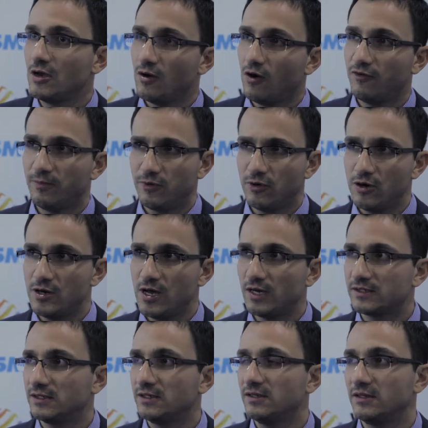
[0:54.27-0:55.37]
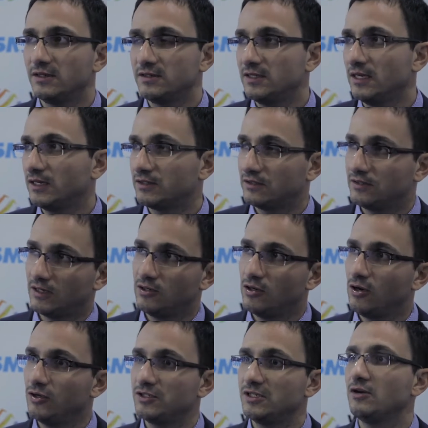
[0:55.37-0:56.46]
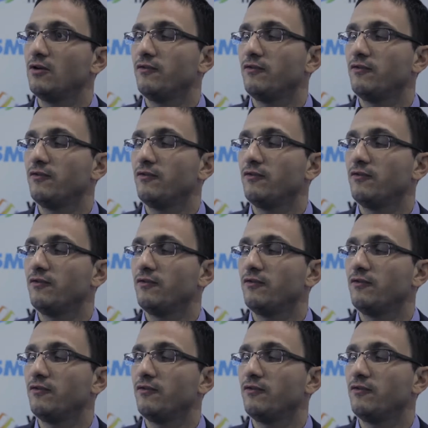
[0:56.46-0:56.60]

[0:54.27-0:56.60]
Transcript: of the products in the tech technology and